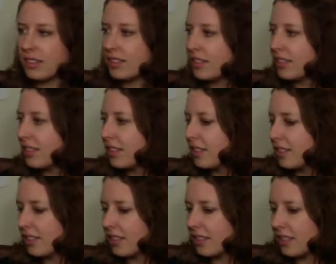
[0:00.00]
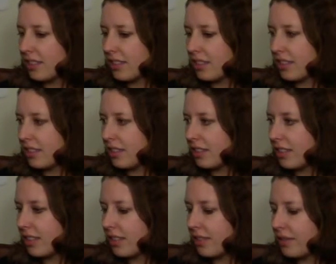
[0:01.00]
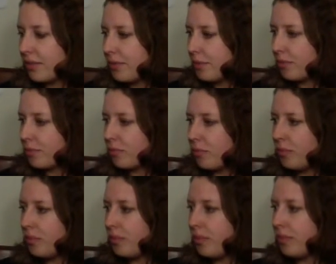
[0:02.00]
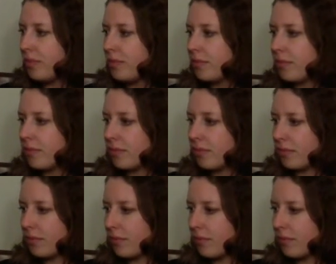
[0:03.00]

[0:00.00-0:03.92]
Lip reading: The person shown says nothing.